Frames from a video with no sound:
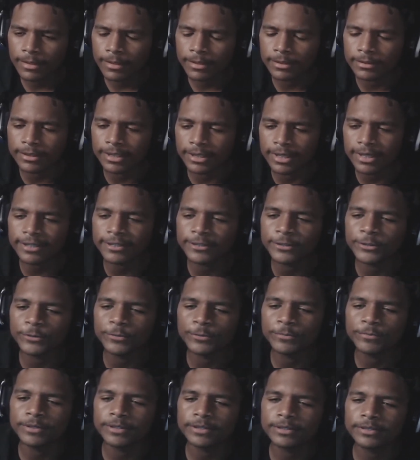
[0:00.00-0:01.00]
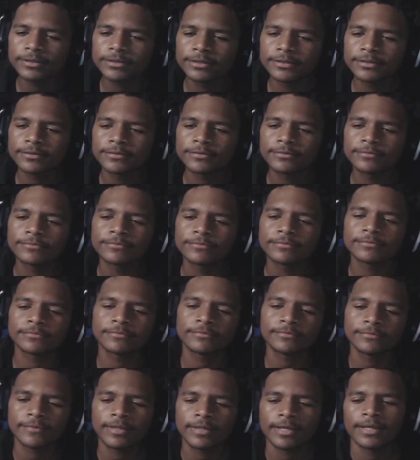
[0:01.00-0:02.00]
I didn't hear that, you know.
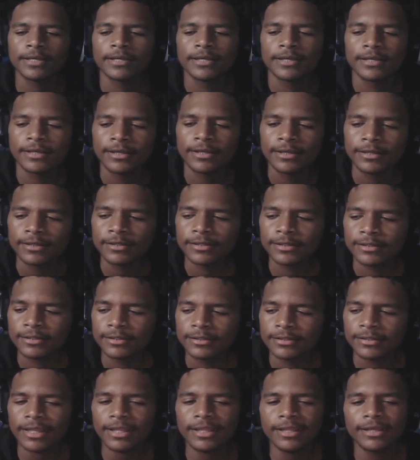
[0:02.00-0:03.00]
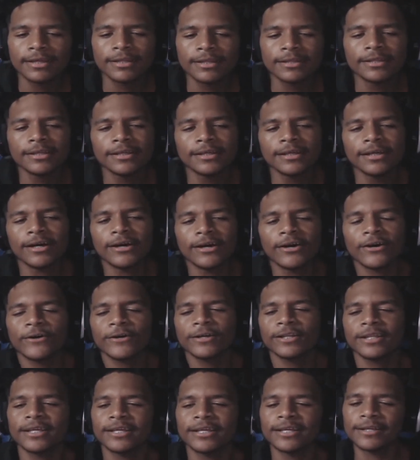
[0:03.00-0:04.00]
That nigga did all
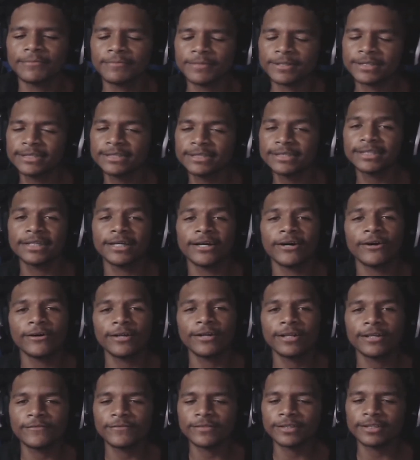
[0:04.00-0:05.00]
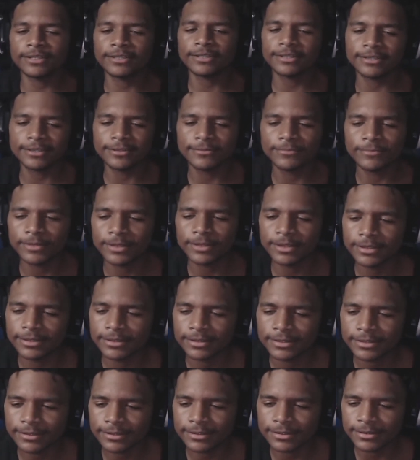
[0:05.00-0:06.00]
that. I mean, she did all that for that nigga, bro.
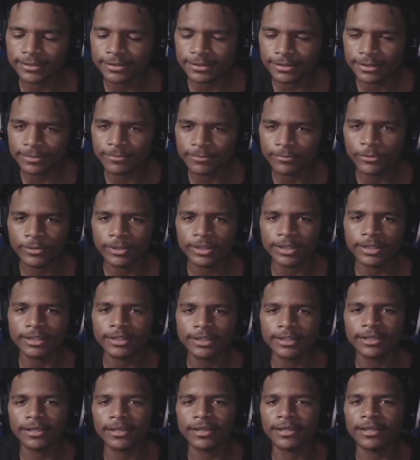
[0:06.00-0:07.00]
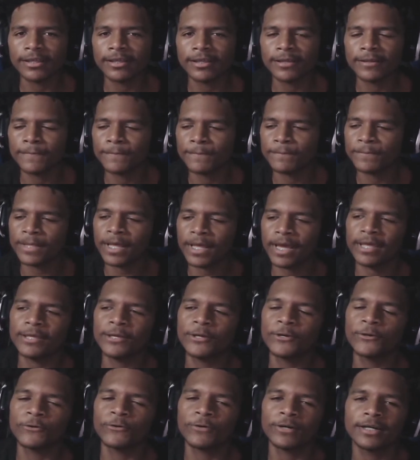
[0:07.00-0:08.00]
The morning, and now he
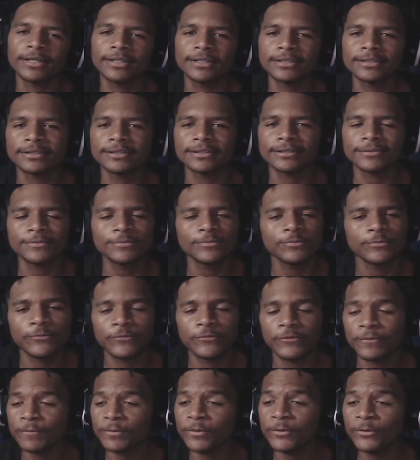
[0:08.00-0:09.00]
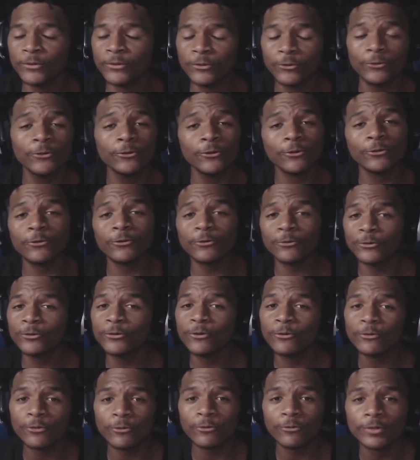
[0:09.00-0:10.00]
crying. You feel me? You, don't know. You
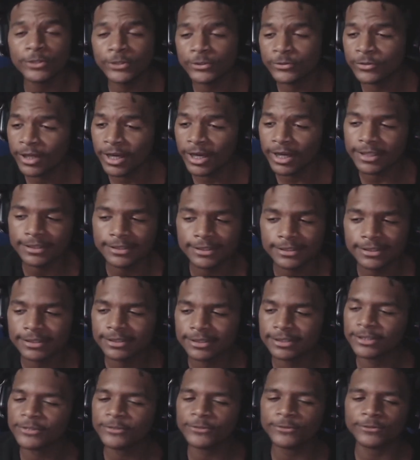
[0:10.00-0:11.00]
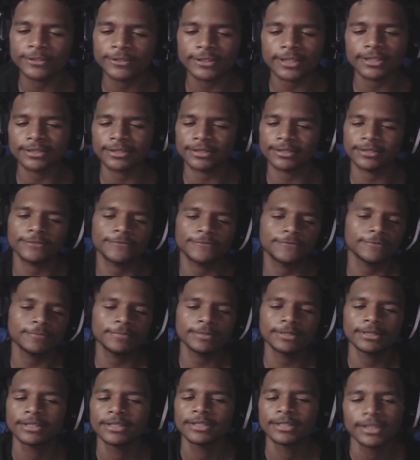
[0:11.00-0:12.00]
don't know what you got till this gone type shit. You feel
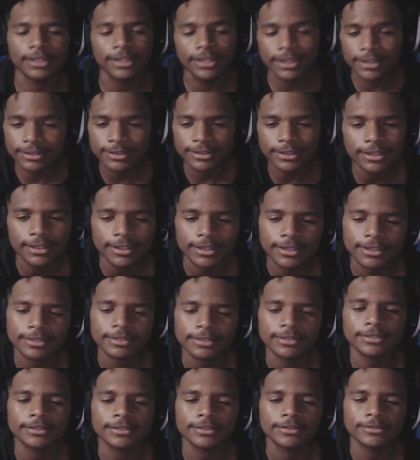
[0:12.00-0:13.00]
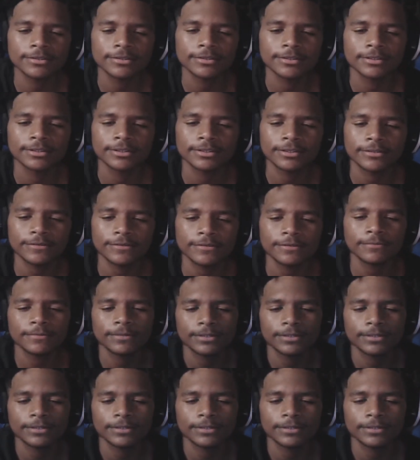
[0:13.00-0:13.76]
me? say that shit though.